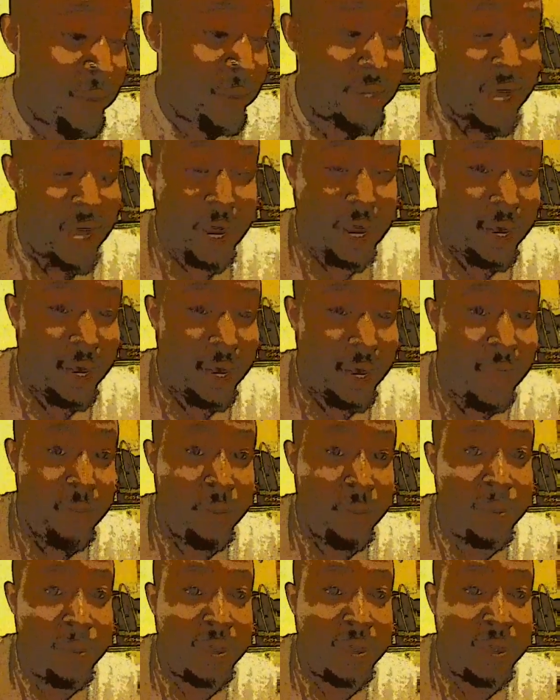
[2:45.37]
It's not going to ever
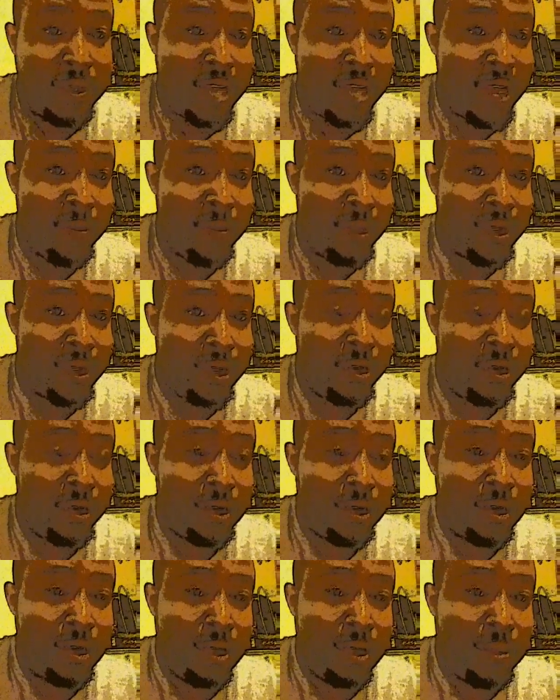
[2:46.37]
be the same again.
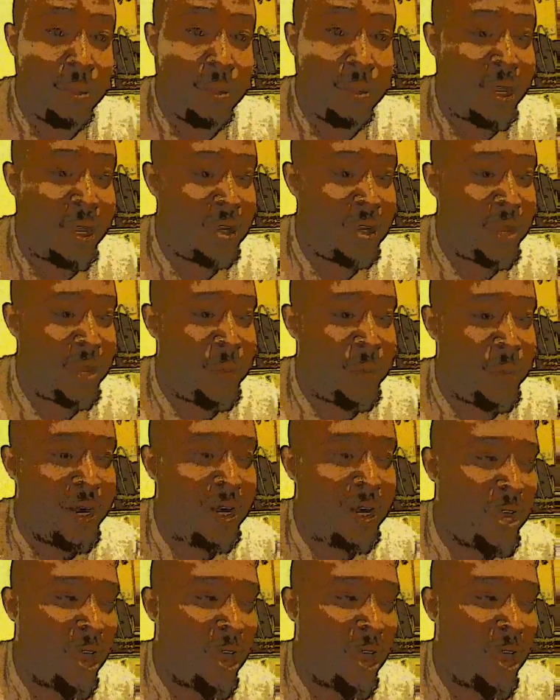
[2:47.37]
Because they wanted